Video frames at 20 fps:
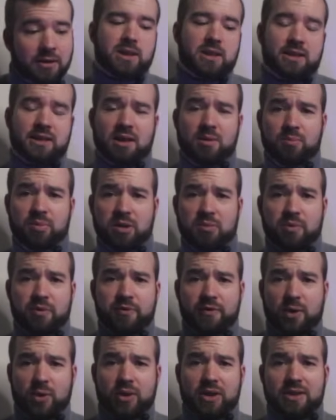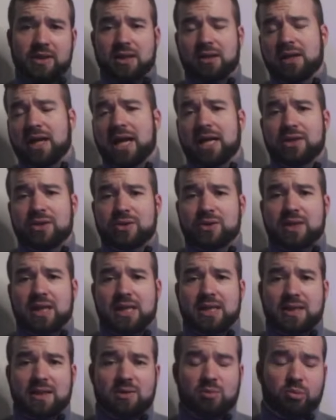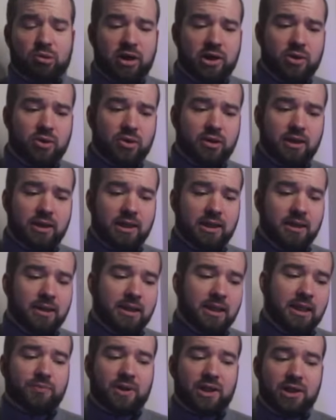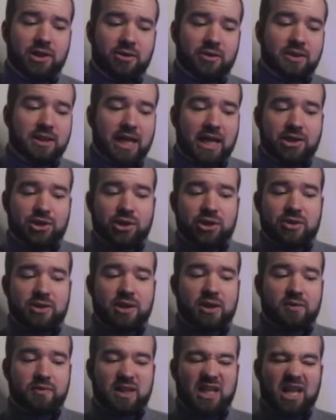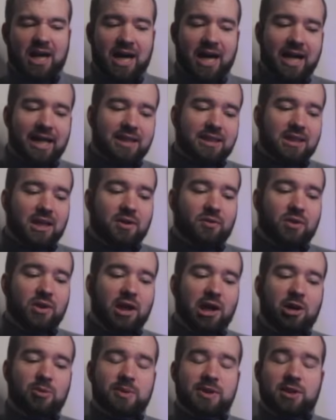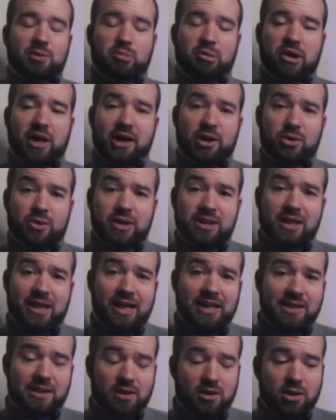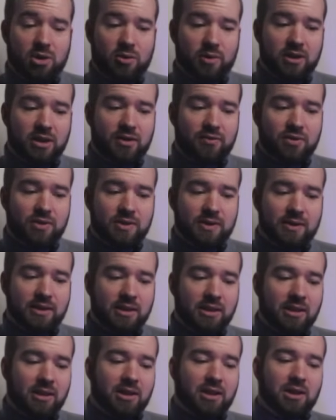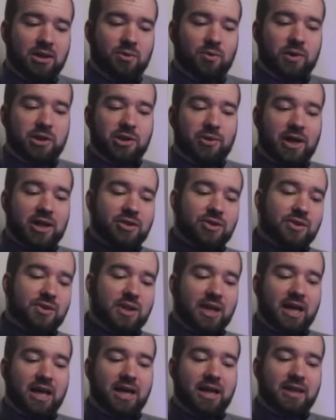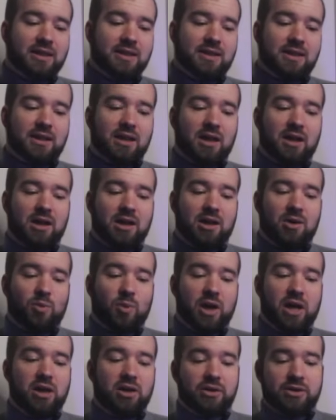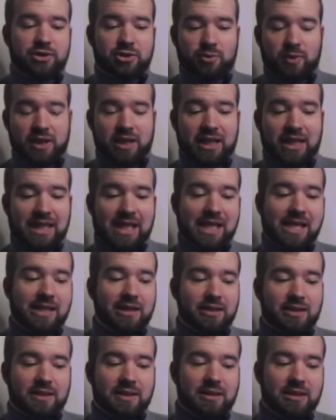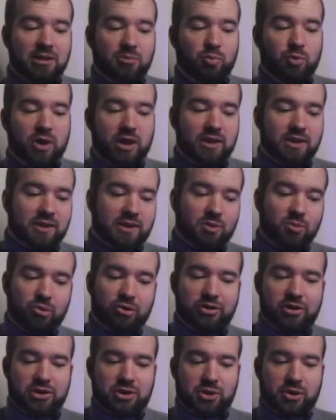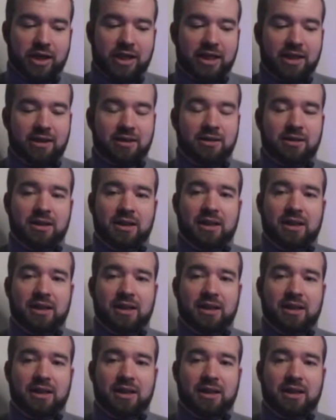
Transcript: Some people focus on exercise as a priority. Attaching yourself to the highest level helps to prioritize the lower levels. When you exercise well, you want to eat and sleep well to support your training.